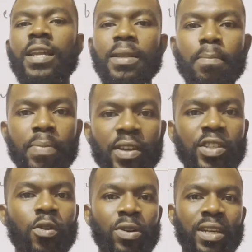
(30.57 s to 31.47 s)
the
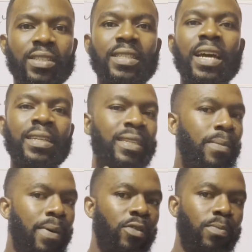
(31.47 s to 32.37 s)
basic understanding
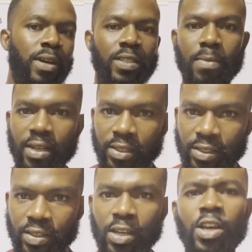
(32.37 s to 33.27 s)
about
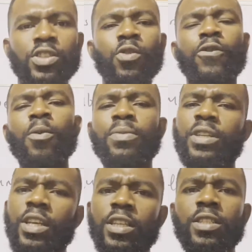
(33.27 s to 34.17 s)
mathematics. So from
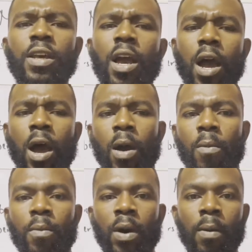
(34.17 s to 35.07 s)
this
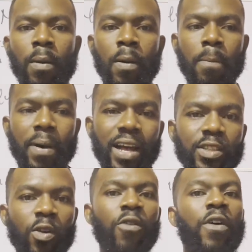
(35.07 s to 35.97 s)
part
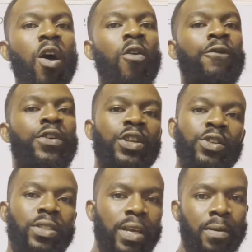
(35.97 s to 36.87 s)
of our video
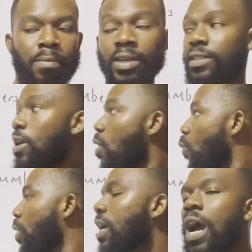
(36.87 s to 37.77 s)
segment,
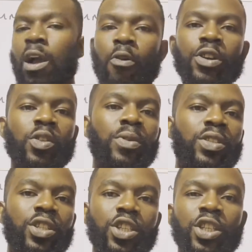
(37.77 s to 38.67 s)
we are going to be
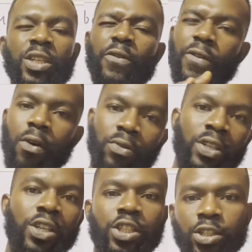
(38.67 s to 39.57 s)
teaching the
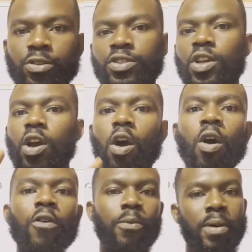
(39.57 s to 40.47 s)
foundations
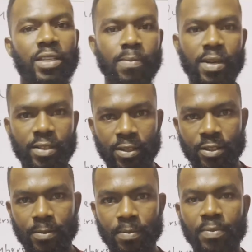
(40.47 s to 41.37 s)
of
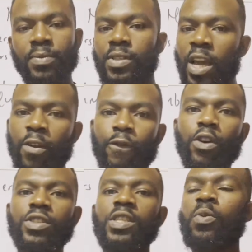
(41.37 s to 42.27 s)
mathematics. And the
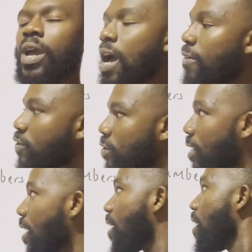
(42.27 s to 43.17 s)
first thing we have
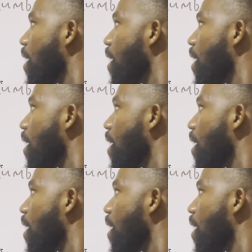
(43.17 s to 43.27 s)
today